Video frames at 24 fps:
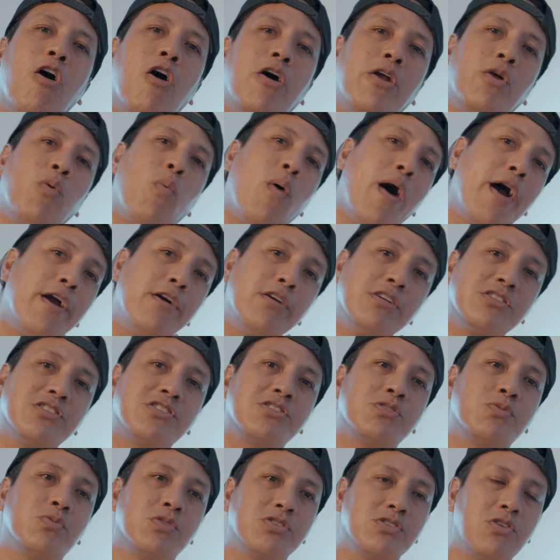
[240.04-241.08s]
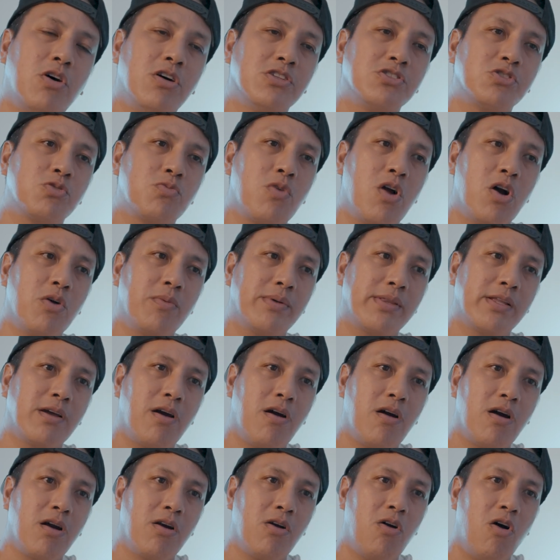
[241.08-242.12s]
all the wires was also wrong with the
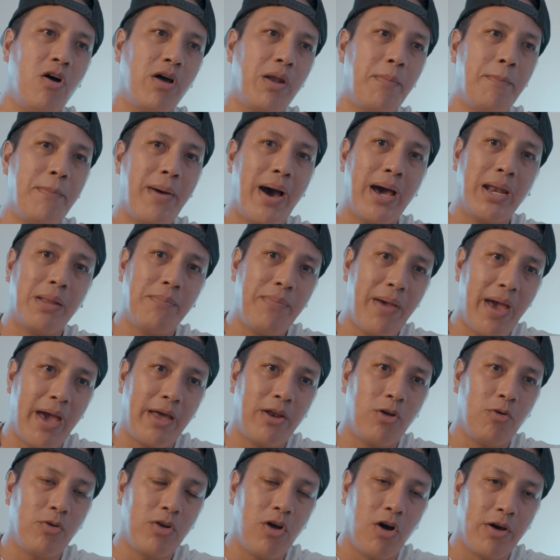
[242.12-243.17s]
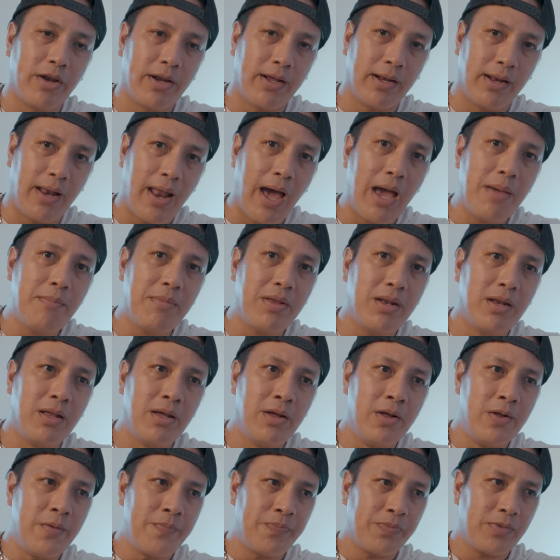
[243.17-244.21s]
car. All the body panel and all the alignment
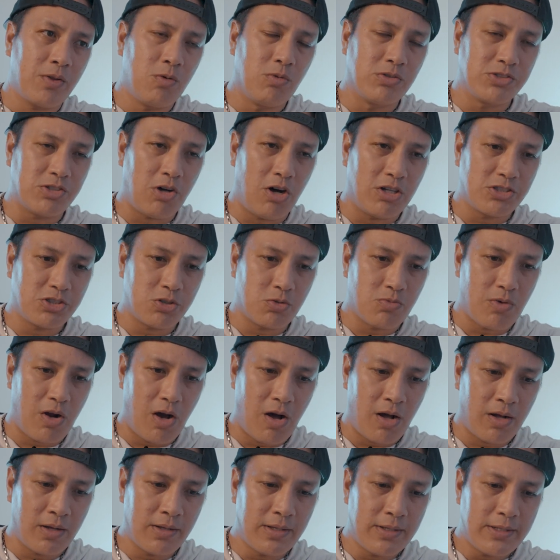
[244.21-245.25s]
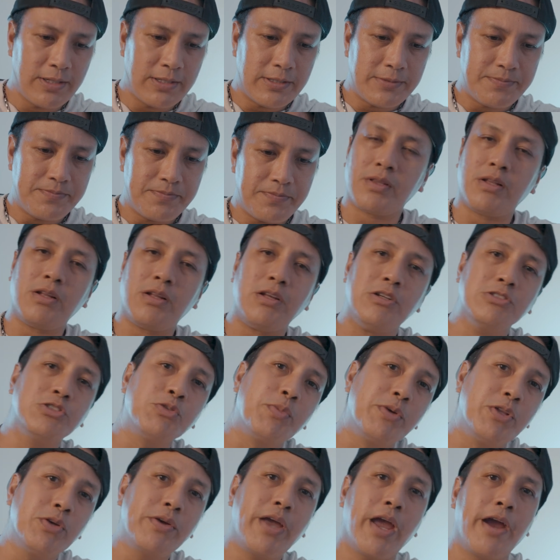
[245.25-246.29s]
was also wrong. So
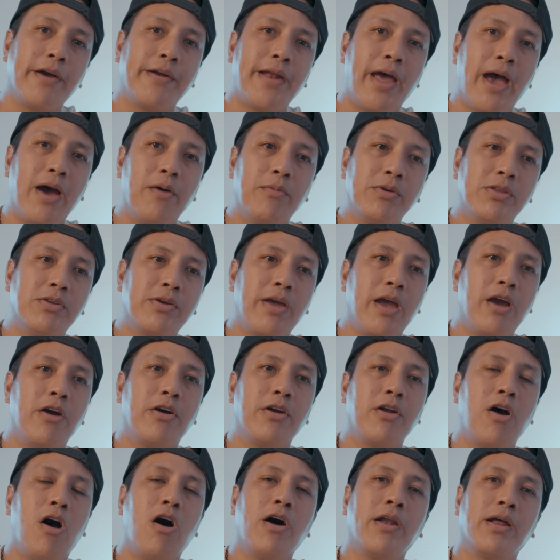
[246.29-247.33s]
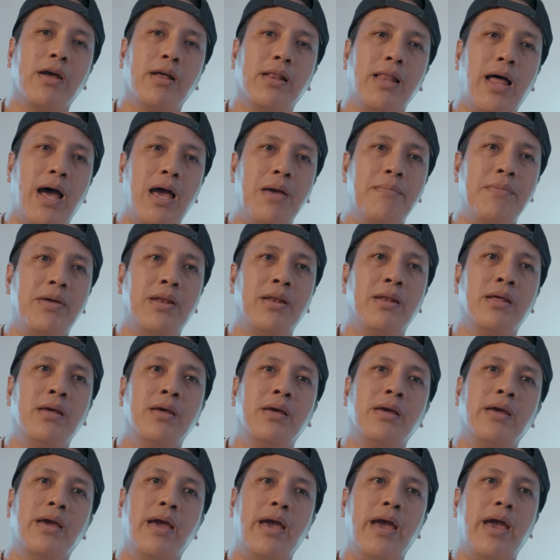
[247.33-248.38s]
we took care of that. We took care of all the alignment.
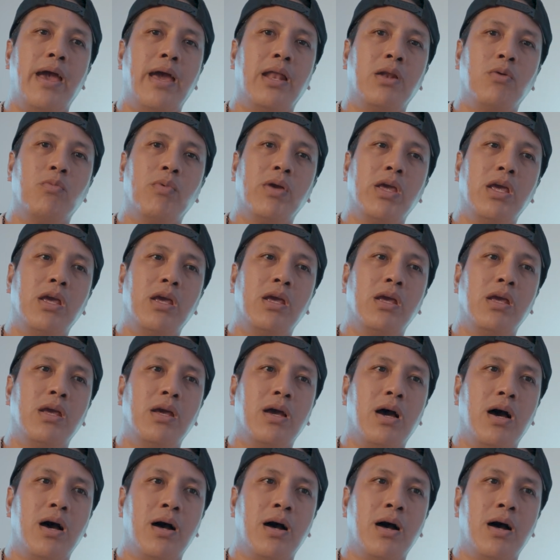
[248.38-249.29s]
And we